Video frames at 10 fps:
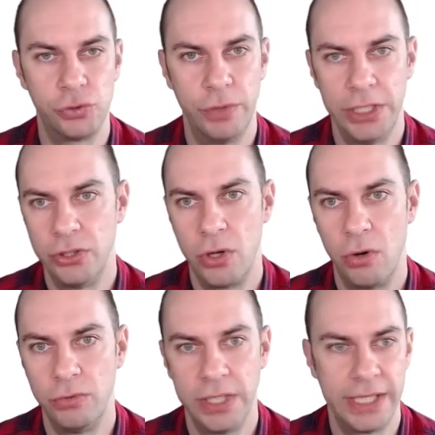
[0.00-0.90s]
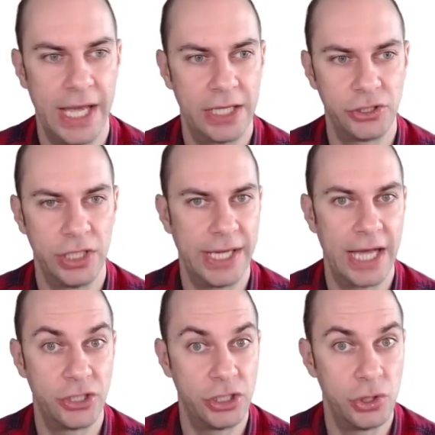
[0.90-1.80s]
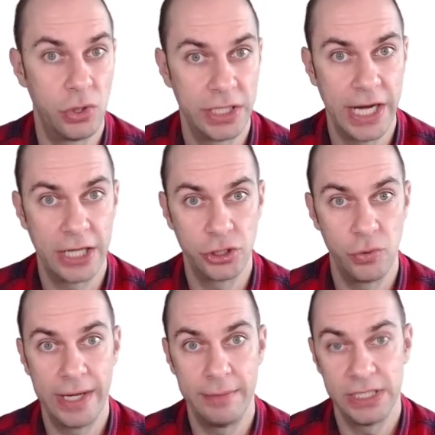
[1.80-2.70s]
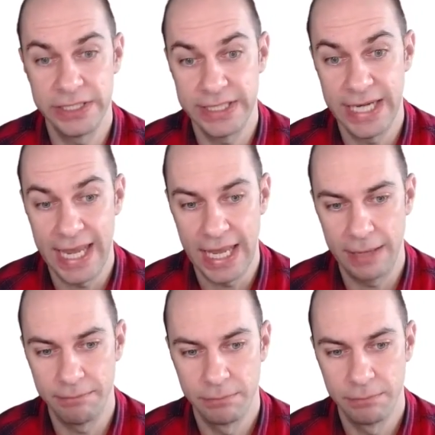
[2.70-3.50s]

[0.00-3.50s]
When you hold the cash is not attached to anybody's name.